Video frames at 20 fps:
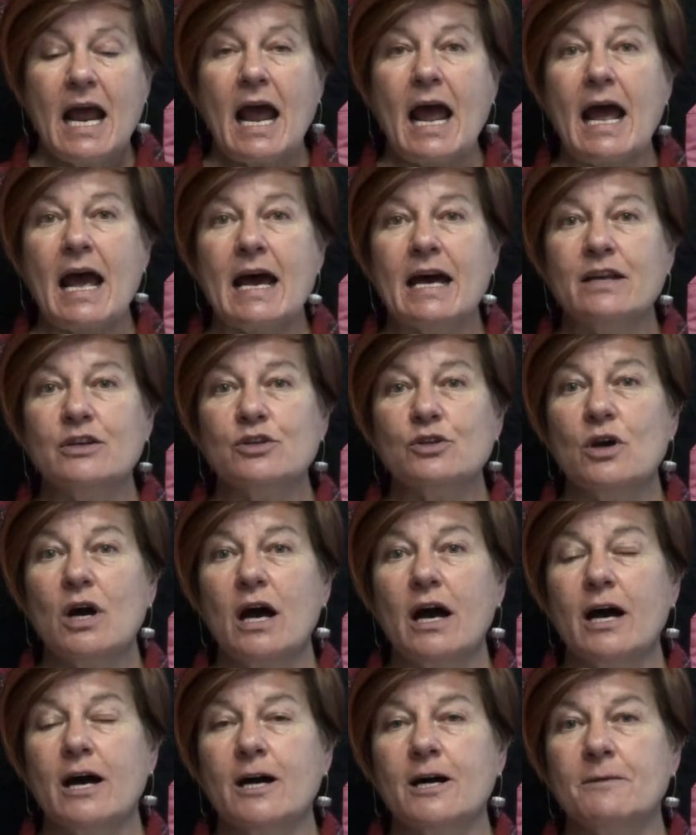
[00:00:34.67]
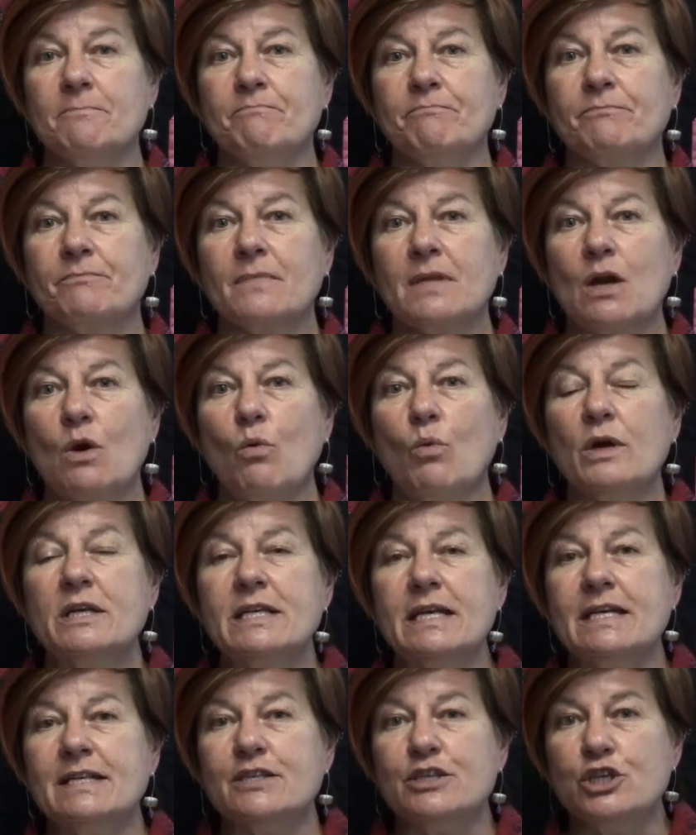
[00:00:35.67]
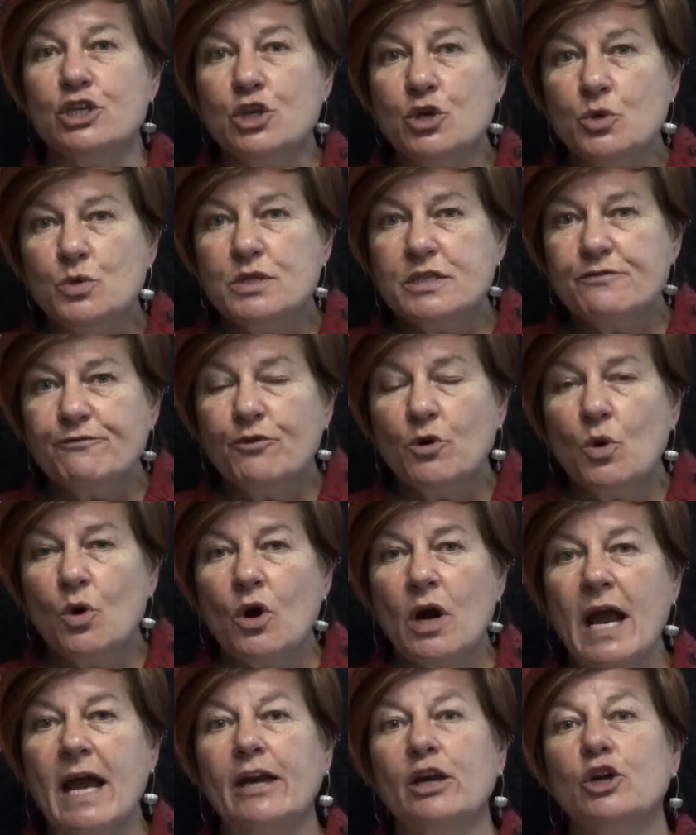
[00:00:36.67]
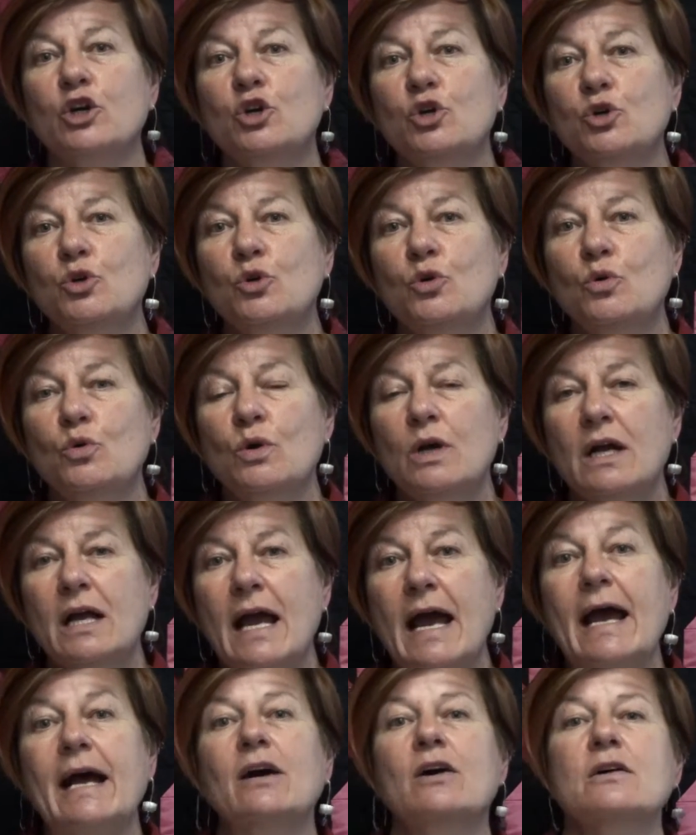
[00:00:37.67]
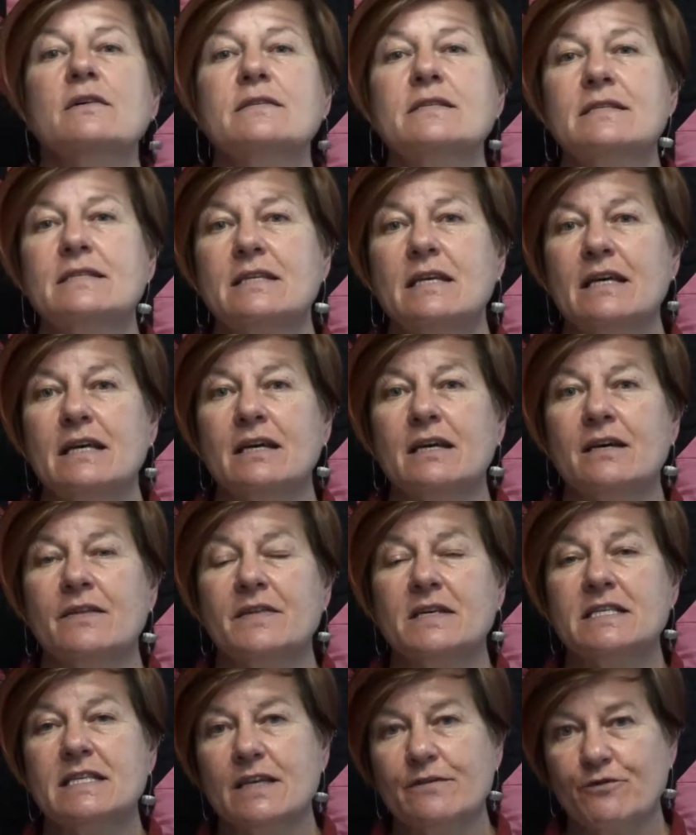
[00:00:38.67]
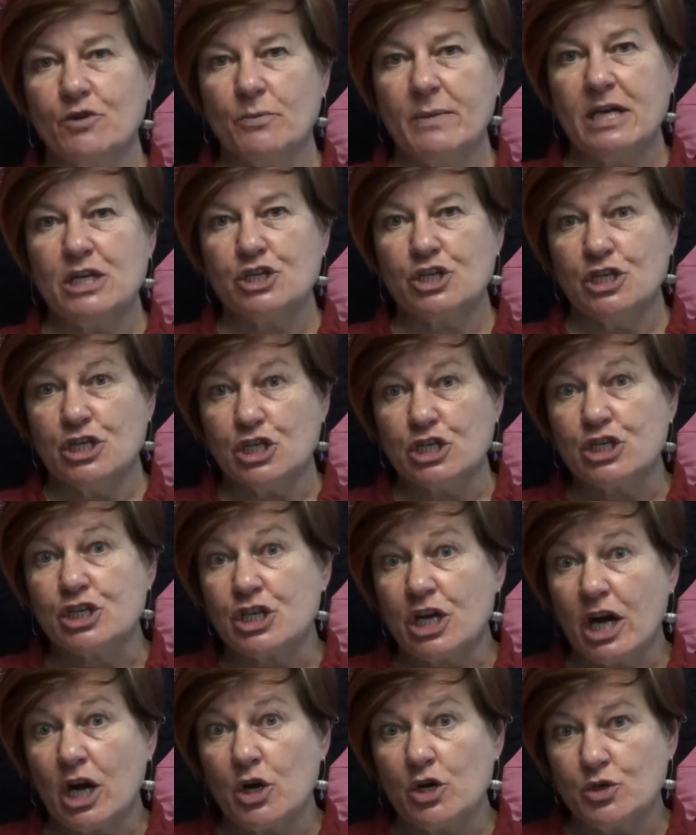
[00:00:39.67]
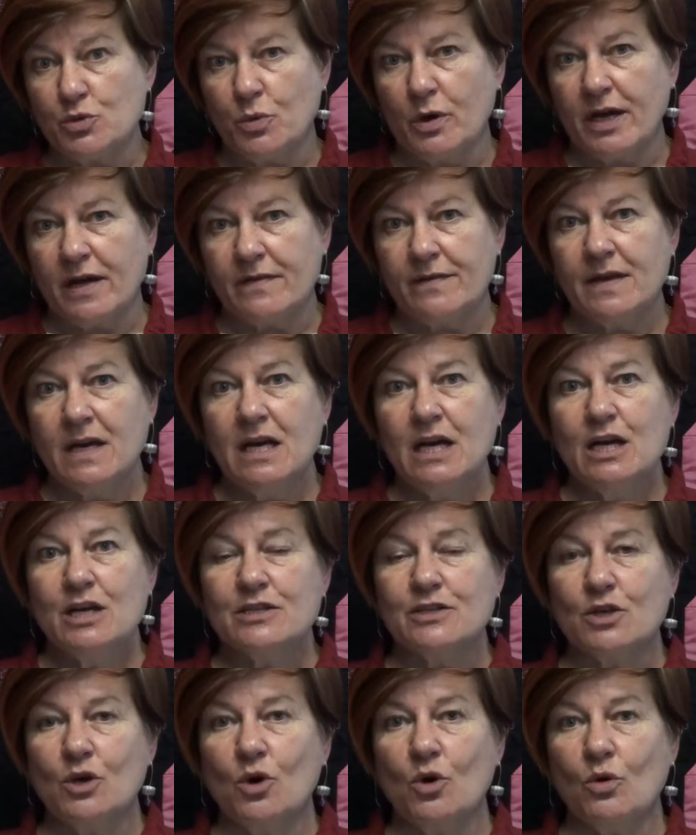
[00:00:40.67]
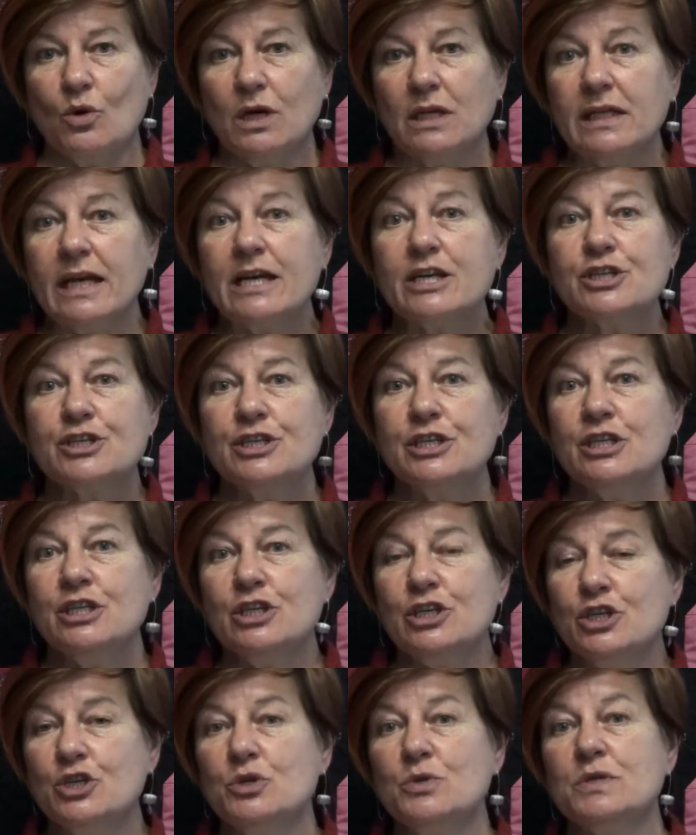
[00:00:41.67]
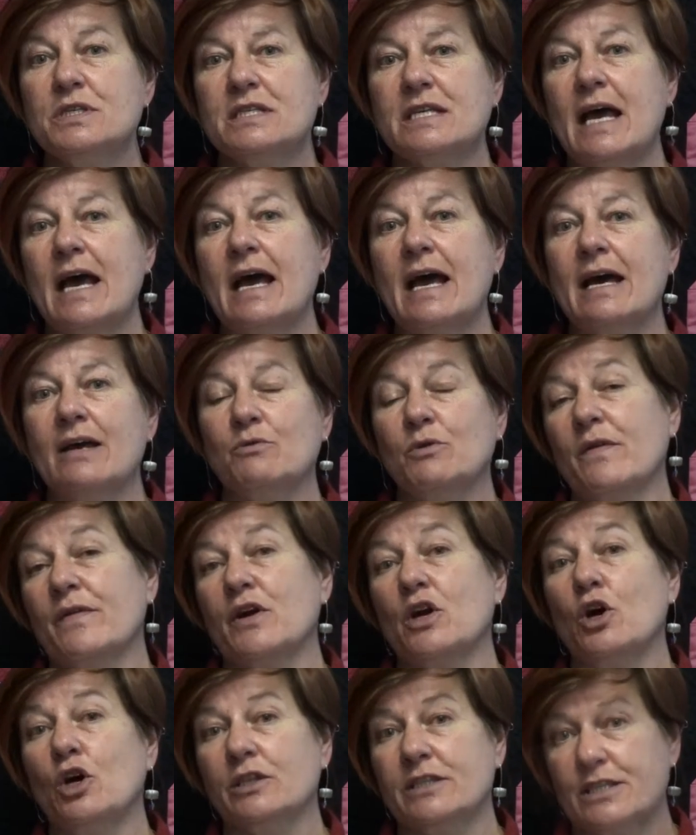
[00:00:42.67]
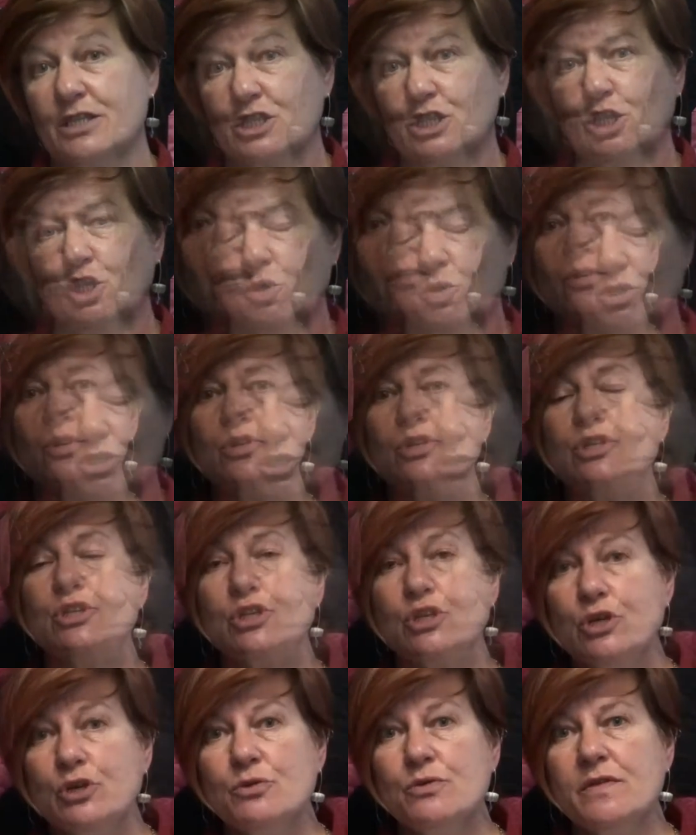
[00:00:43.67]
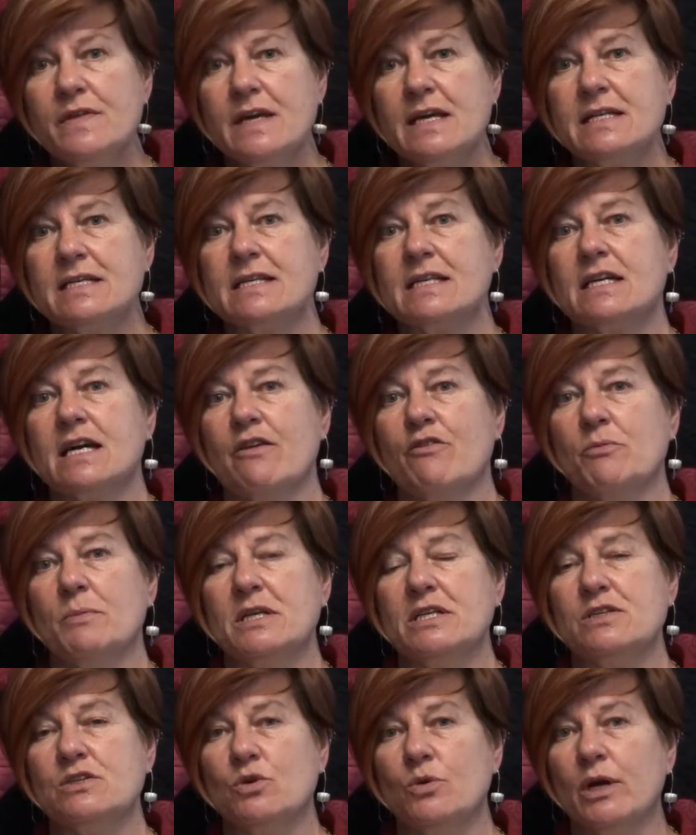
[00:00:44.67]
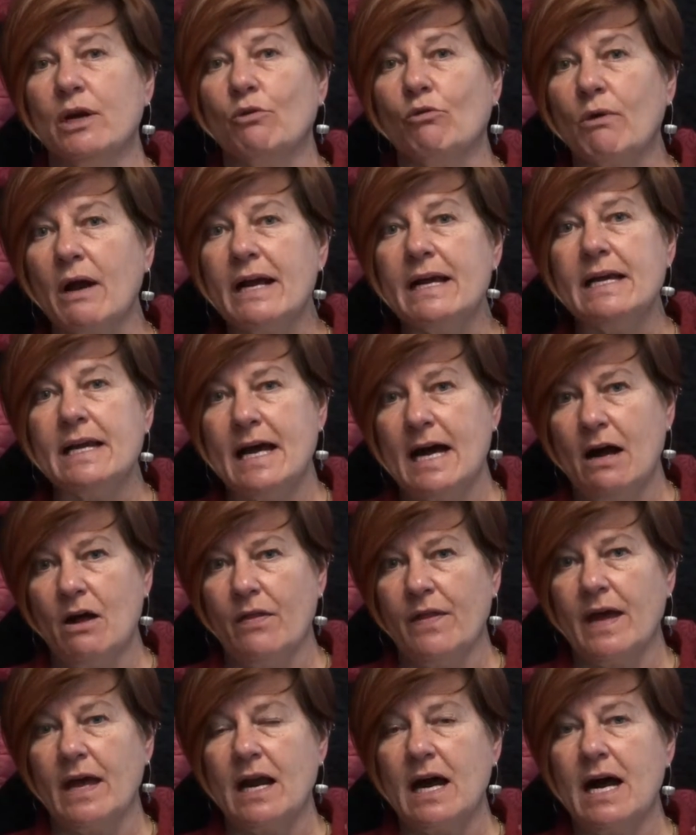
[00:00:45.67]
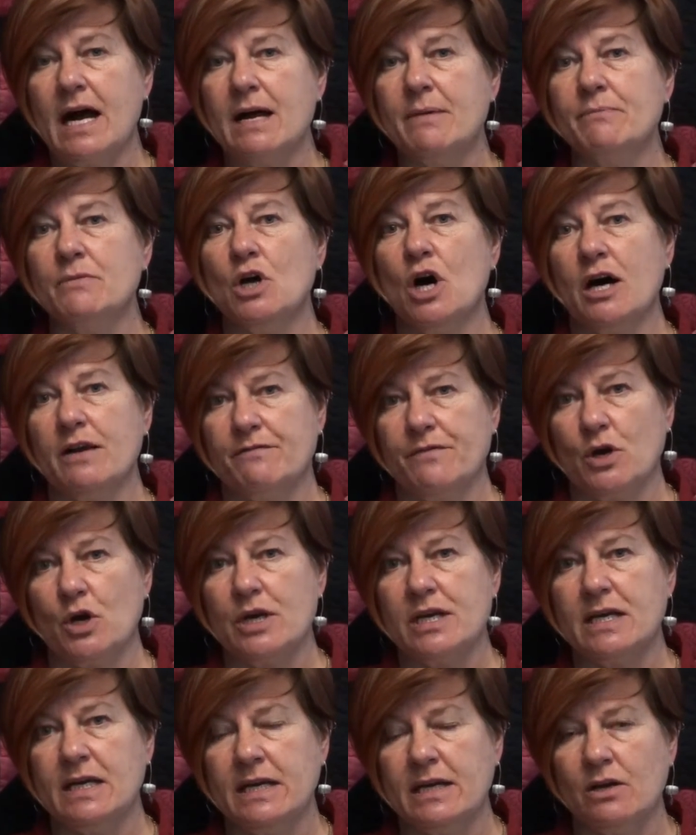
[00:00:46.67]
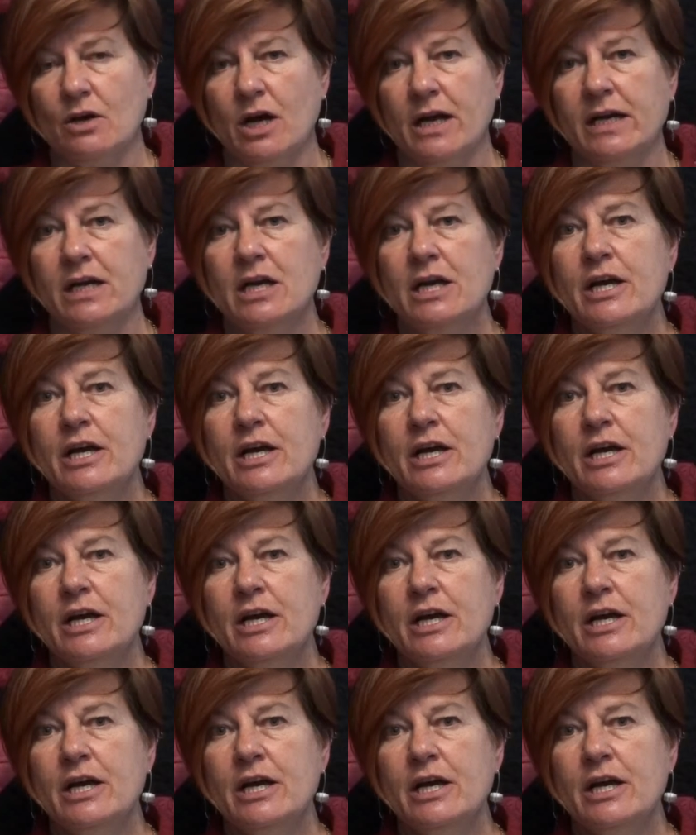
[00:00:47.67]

and um, what it's used for and who else uh, this information is shared with. So collection, use, and what they call disclosure. There's two things the government's doing right now that I'm not very keen on.